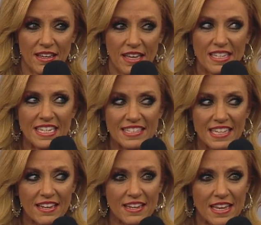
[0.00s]
And then he'd
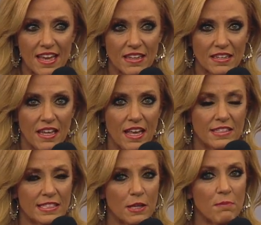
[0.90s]
say it again
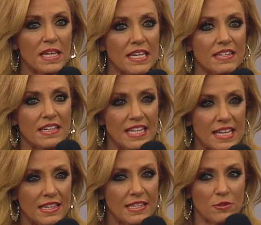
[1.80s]
Somebody in
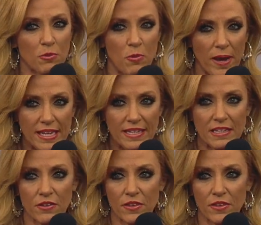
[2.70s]
need is waiting